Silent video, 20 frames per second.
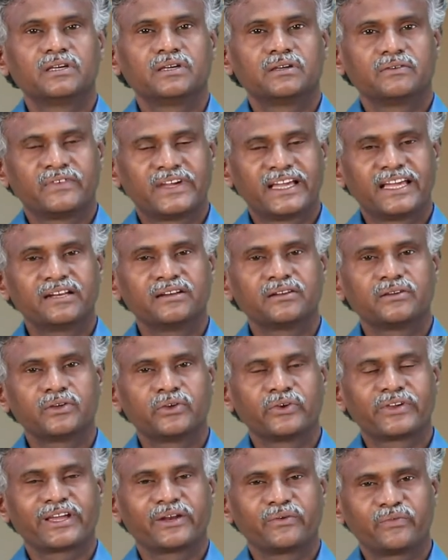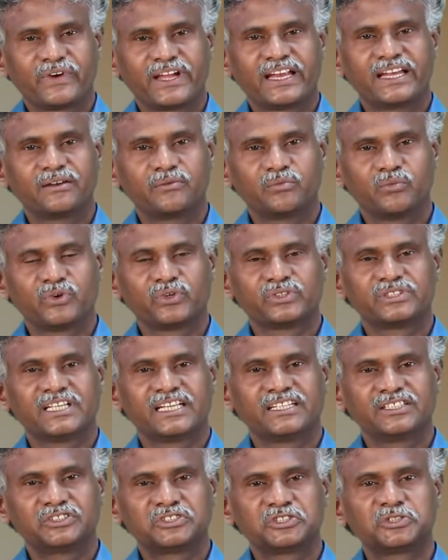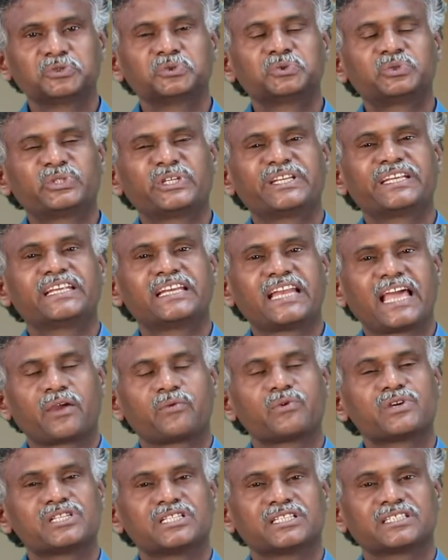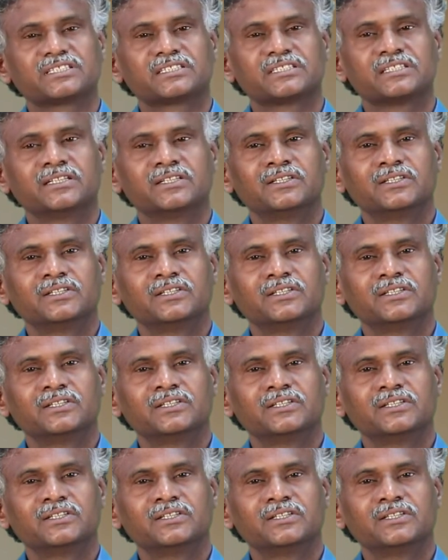where you can find more than 2-3 languages.